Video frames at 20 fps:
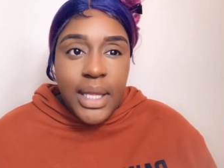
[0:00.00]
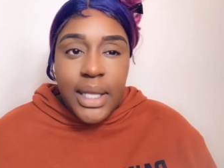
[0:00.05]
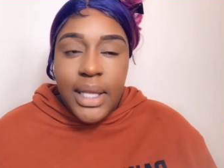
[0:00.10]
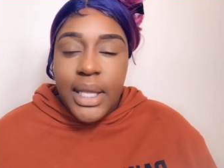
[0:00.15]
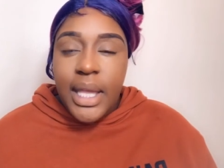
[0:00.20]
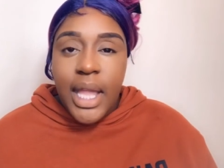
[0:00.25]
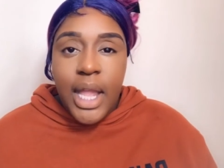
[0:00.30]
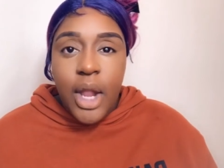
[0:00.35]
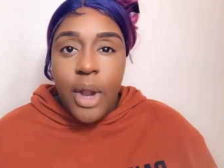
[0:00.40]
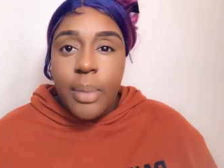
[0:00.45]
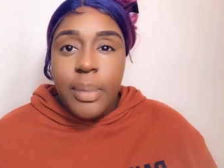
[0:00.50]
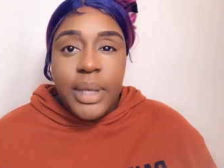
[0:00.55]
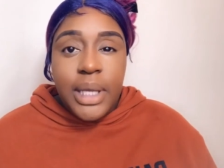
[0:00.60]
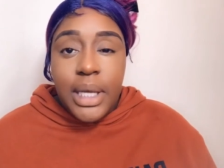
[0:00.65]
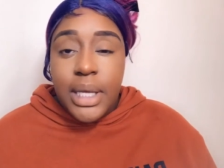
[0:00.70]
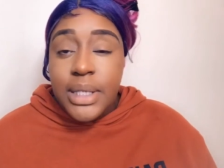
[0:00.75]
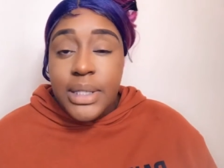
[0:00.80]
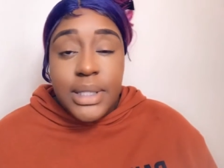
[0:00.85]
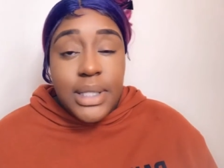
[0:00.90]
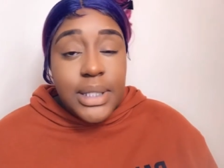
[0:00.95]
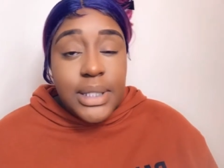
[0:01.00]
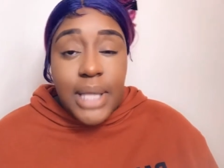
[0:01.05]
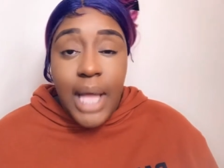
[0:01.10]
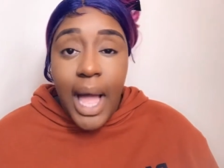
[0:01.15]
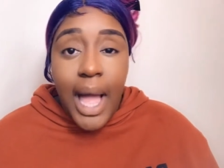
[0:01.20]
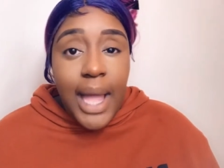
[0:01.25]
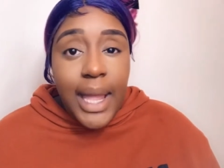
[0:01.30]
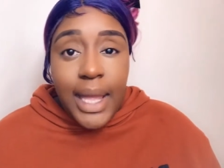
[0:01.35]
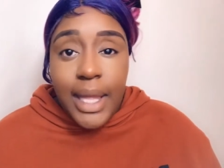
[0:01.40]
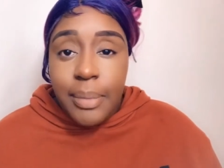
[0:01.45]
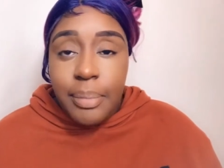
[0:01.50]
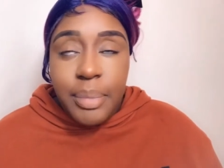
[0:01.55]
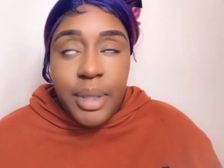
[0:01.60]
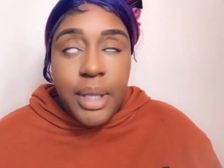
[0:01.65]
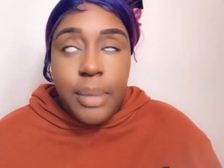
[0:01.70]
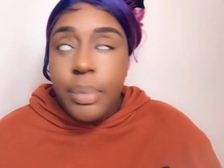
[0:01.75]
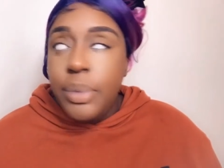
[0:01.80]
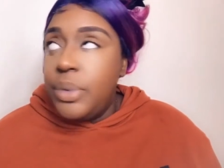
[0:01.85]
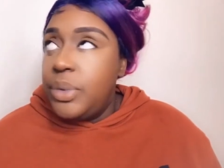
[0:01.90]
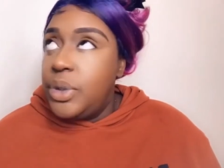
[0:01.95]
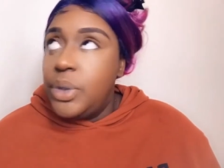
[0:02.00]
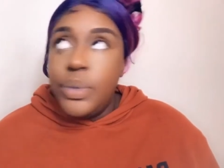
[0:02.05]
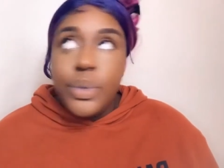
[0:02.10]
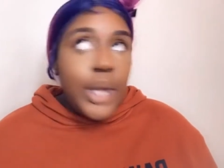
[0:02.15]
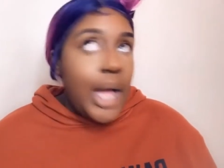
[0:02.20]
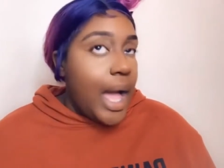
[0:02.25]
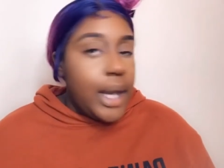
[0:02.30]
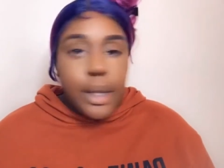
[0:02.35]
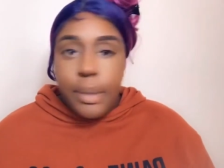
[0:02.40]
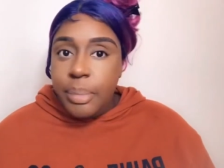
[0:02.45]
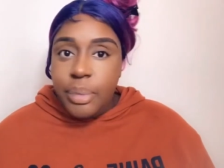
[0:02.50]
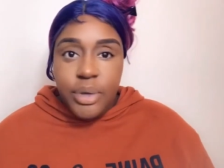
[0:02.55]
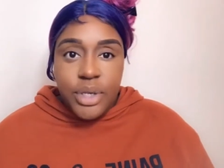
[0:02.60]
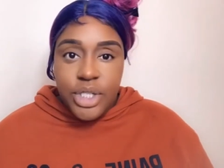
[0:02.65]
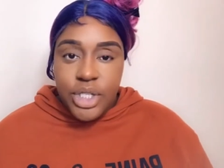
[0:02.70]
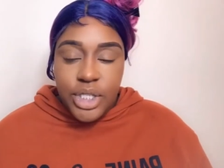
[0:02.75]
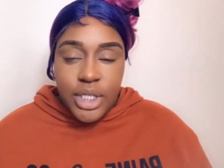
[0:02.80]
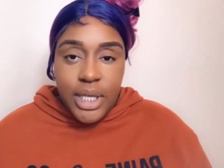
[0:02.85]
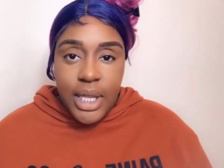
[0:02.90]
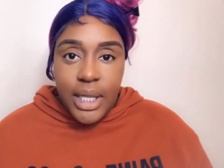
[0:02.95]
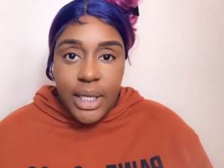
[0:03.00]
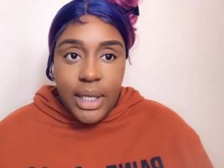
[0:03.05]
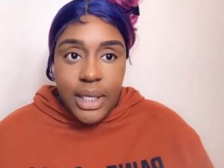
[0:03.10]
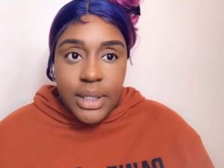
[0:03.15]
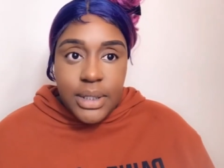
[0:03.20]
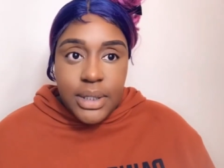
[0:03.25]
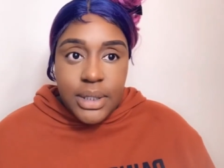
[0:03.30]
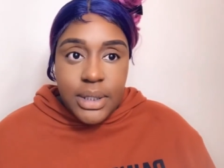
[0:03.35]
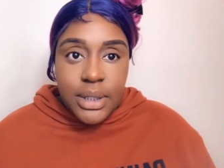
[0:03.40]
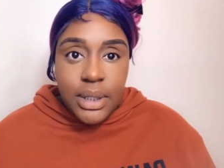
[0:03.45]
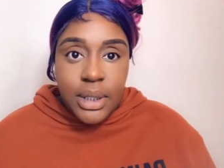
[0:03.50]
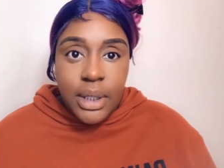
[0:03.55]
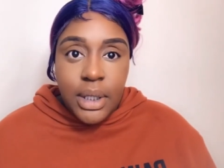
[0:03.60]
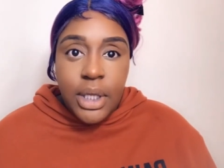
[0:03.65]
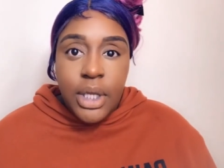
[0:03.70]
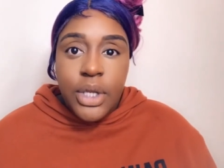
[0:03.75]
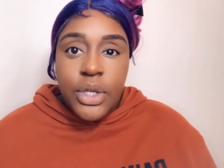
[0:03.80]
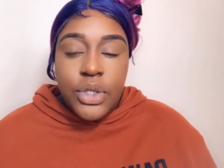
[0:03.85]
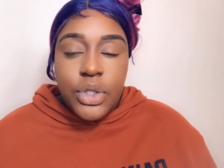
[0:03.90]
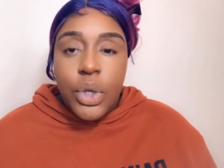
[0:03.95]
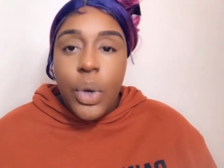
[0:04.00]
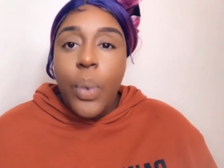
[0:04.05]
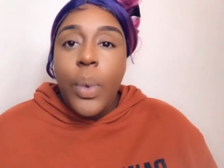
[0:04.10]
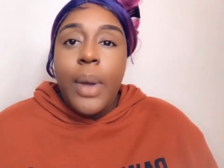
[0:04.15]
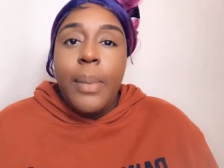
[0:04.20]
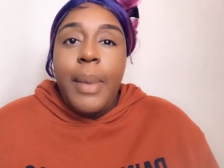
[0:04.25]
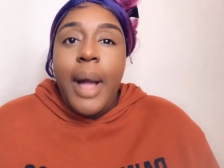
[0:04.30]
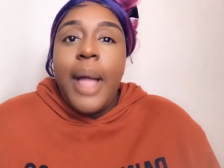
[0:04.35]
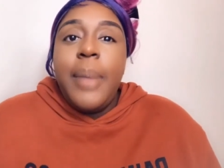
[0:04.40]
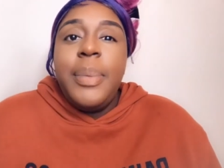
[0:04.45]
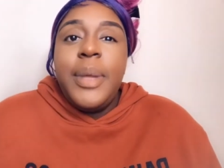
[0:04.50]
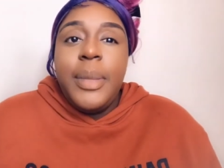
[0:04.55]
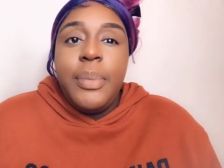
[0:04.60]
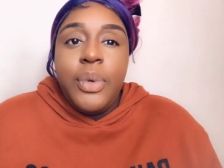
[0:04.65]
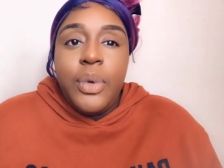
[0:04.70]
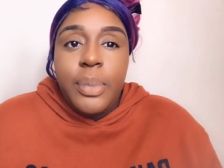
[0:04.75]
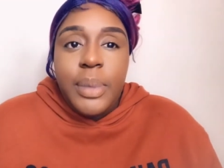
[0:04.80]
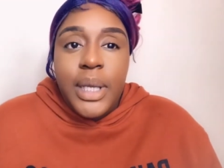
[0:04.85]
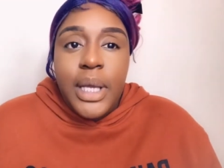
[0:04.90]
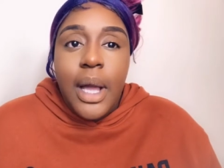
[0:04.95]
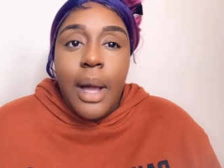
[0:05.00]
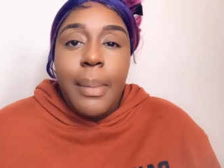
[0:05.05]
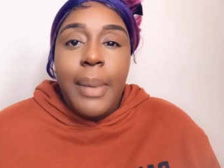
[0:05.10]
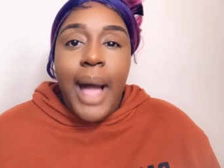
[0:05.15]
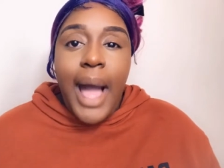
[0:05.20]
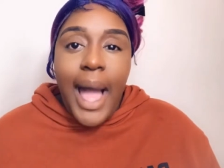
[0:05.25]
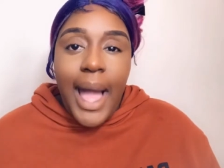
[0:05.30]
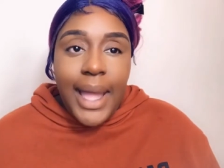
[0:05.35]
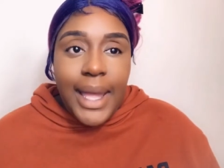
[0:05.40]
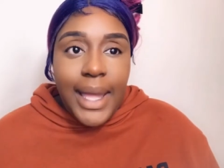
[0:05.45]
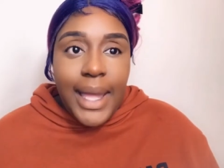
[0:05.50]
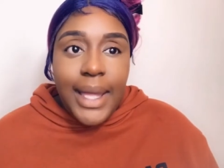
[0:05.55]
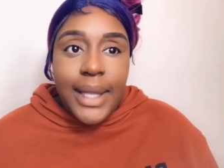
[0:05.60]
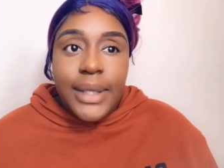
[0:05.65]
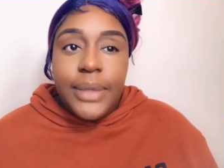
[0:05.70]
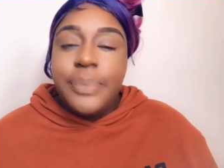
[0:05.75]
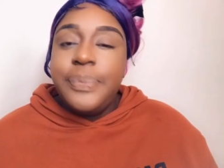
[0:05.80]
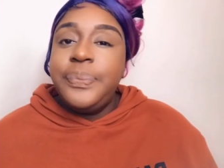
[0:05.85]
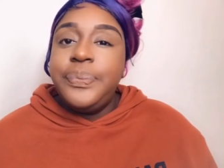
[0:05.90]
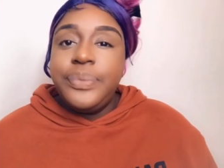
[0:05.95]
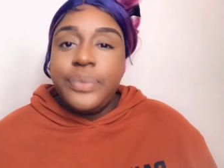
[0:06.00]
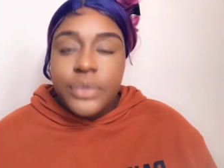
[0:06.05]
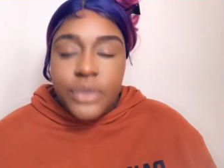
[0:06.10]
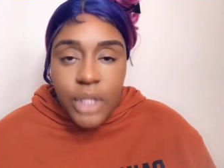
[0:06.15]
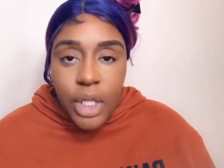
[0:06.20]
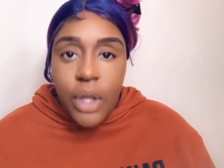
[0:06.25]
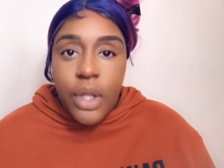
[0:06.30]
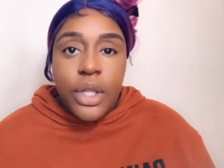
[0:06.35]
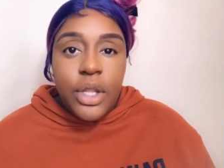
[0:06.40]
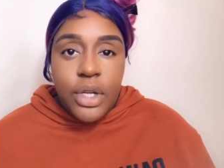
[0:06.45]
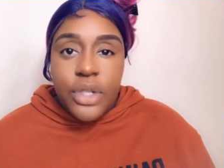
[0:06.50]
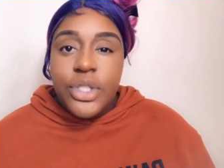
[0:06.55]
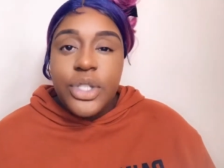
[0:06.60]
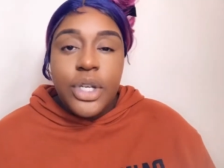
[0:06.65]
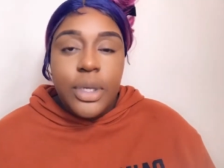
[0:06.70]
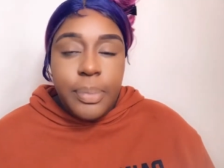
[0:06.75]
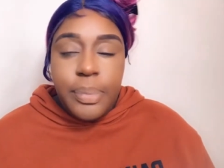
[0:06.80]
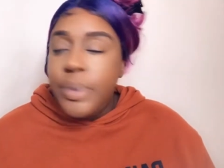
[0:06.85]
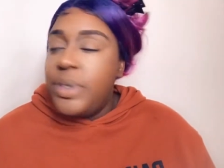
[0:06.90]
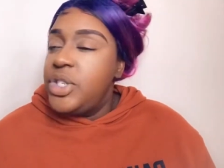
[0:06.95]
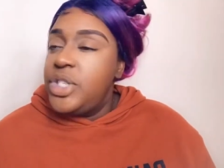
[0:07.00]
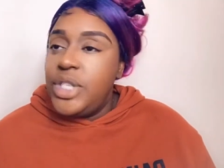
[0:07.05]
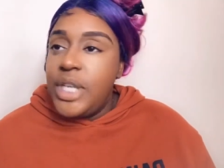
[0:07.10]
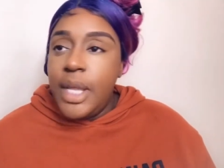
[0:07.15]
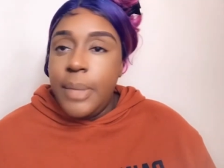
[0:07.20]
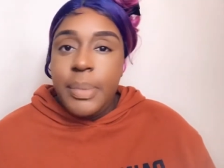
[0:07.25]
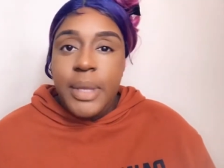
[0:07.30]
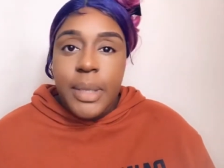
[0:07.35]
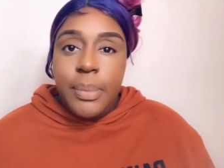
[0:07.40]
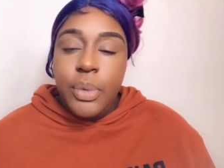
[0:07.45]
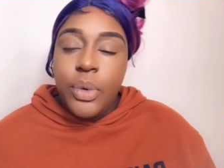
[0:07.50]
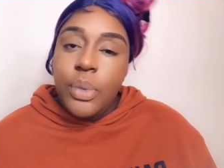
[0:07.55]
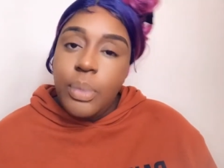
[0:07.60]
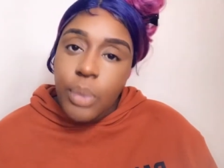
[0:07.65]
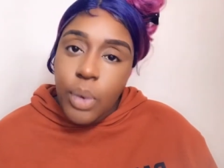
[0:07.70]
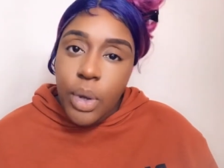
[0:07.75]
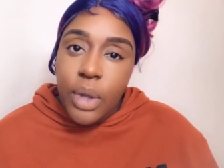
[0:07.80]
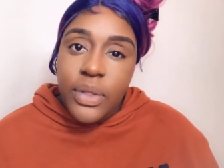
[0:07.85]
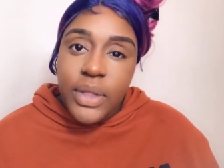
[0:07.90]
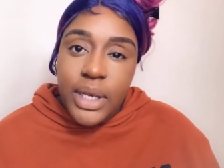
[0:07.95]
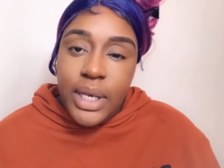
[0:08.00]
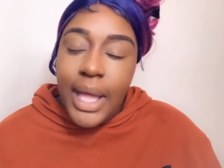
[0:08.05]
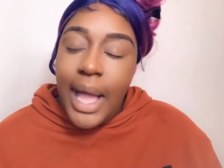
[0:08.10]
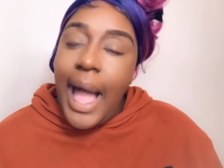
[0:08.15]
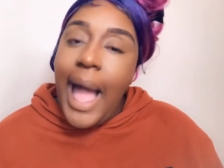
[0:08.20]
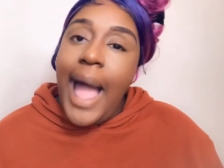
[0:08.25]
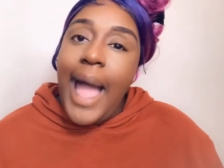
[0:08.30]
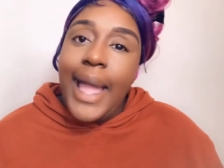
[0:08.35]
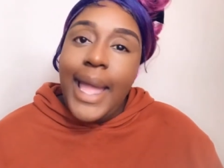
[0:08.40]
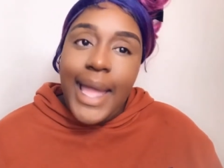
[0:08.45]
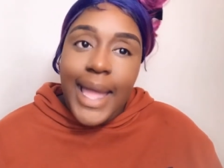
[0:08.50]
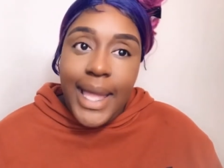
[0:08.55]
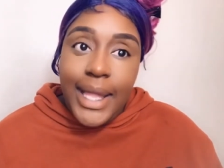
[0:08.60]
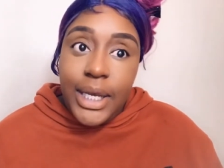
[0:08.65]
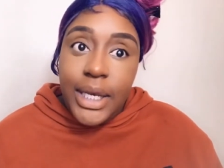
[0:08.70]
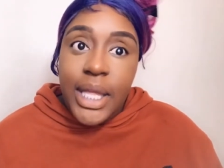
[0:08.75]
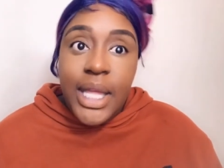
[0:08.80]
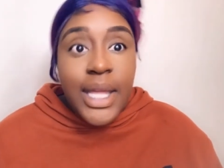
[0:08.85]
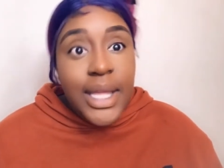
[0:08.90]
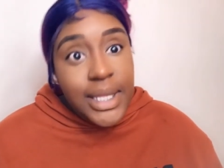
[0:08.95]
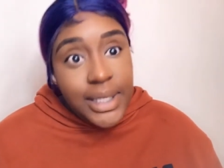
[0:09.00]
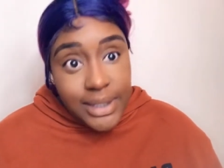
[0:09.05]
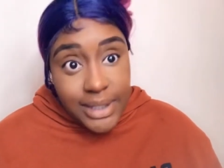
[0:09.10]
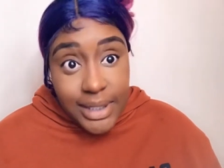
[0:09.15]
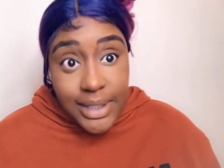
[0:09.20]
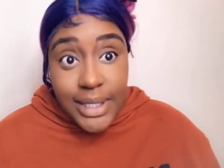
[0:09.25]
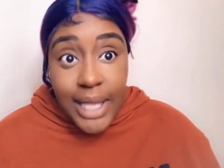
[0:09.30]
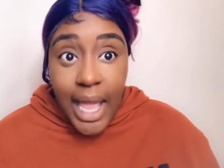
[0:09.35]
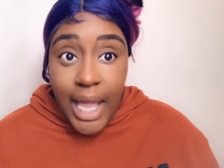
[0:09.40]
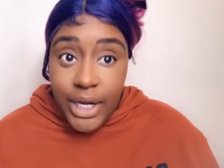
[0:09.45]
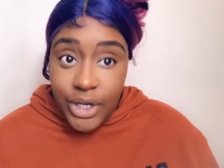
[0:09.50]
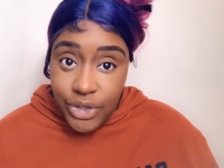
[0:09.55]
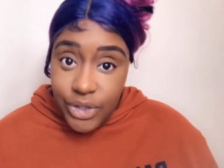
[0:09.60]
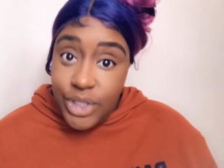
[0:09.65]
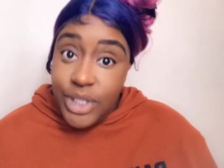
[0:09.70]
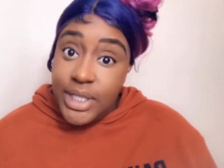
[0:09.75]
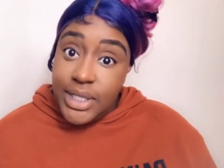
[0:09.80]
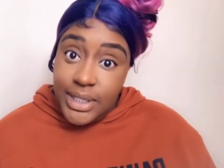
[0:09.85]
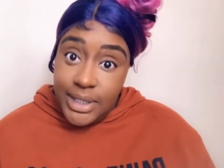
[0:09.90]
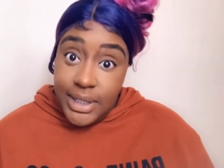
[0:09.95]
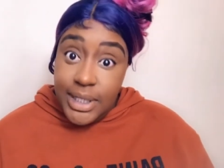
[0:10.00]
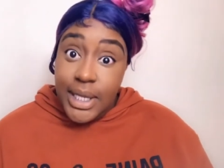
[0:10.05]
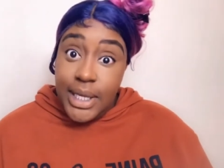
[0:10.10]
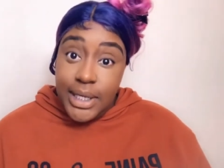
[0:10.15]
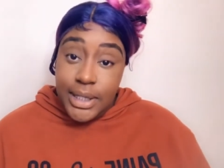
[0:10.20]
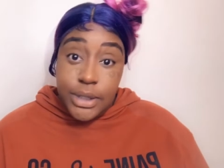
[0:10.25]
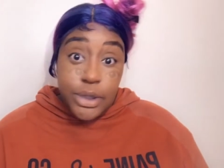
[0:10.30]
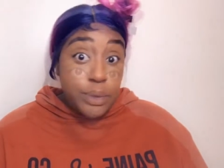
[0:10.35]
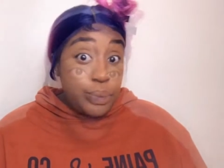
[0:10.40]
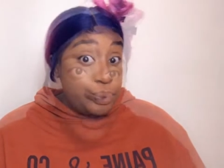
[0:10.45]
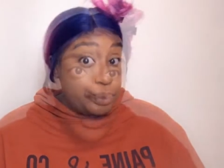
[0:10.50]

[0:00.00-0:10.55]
gear because these high end people do not appreciate us. So when my people become high end, they'll learn to appreciate people more than the high end designers these days.